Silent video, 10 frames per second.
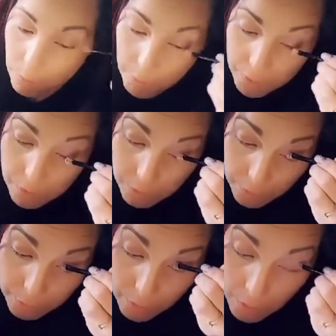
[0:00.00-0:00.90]
Somewhere to
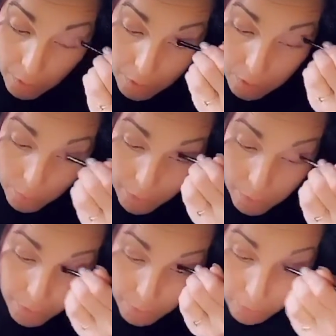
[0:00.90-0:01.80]
start. So I
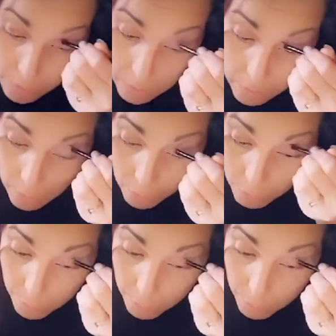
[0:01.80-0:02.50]
always would start